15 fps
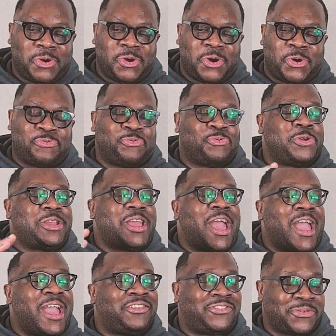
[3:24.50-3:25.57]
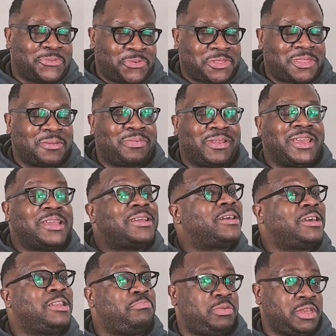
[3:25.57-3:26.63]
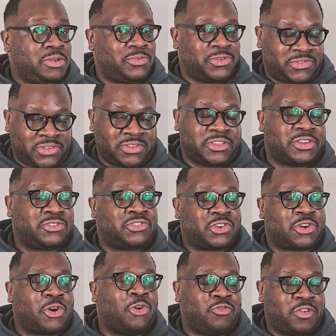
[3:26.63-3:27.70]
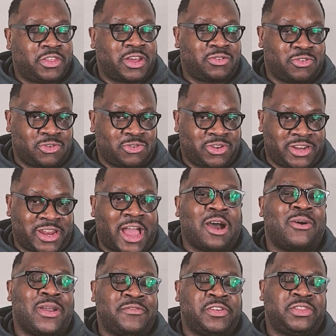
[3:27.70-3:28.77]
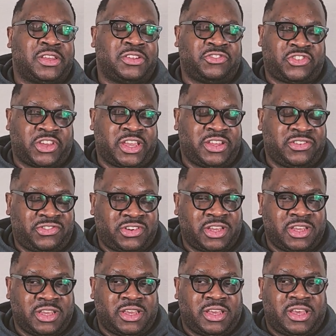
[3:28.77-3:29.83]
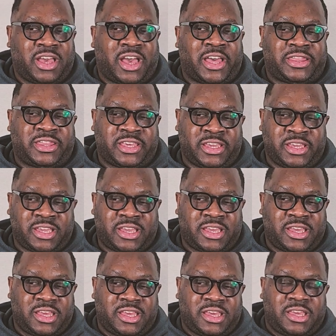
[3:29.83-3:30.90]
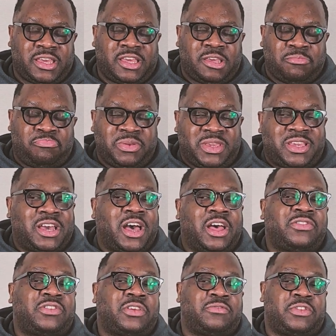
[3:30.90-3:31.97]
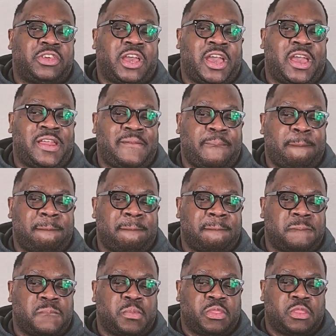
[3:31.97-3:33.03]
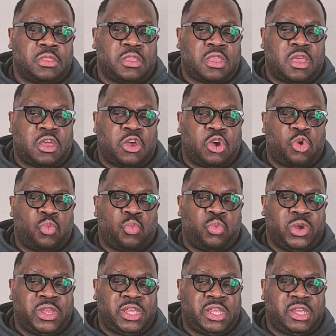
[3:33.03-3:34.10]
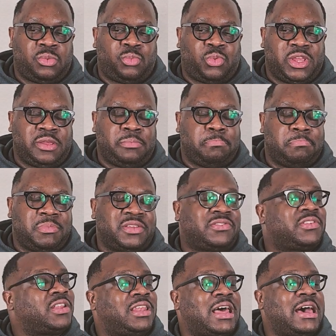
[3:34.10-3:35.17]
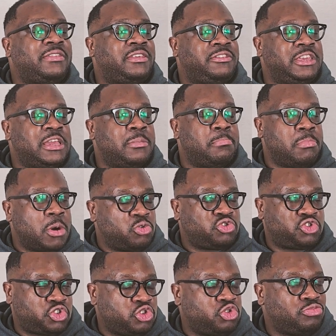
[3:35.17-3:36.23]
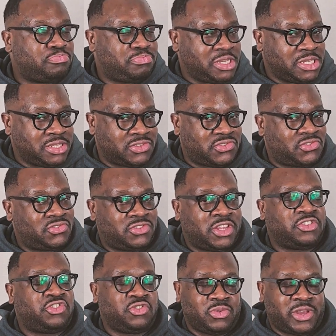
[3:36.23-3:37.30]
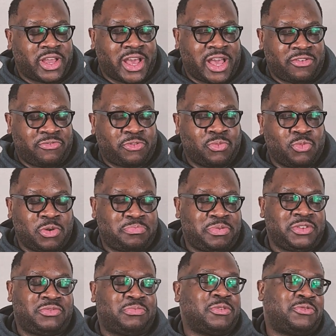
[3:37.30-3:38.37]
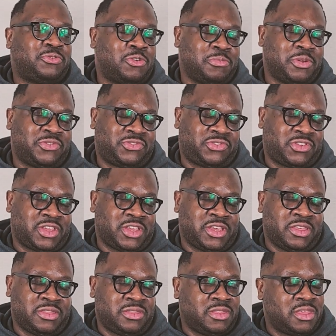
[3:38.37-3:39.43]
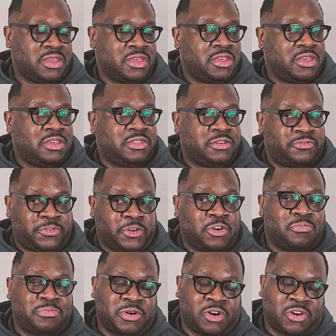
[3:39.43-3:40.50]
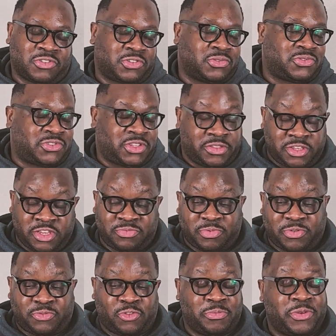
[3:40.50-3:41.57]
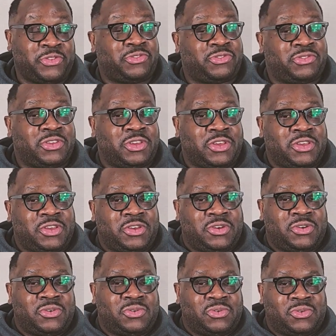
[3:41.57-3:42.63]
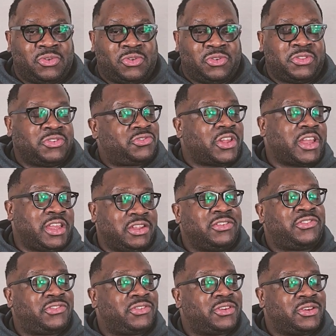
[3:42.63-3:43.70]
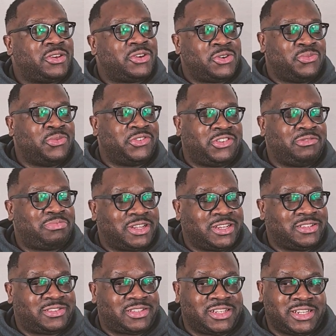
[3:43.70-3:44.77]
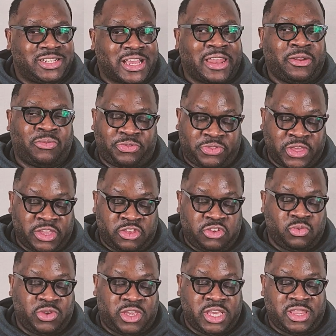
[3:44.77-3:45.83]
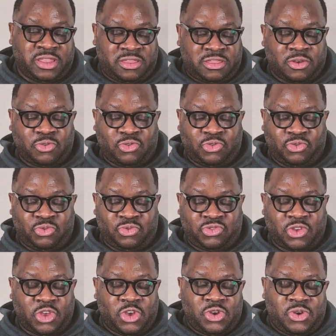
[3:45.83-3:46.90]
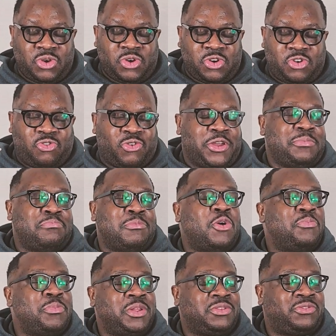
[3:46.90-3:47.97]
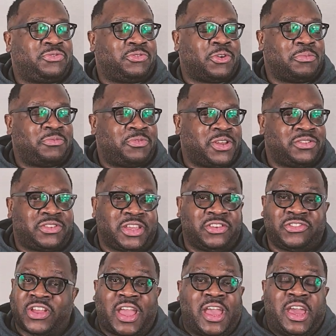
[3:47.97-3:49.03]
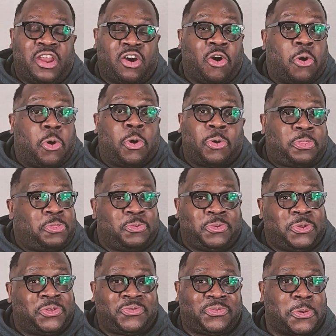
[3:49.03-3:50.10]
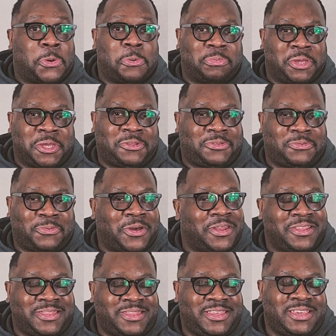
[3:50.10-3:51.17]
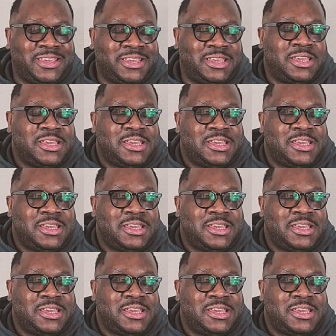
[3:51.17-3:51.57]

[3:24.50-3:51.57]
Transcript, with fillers: a rehash of what the play could be when Cynthia took over that role and how everything changed. I think because of that, we we miss a lot of the emotional beats that you got from Whoopi's performance in the film, but also Cynthia's performance on the stage when she plays Celia. I don't think you get those great moments from Fantasia at all through this film. It's one of the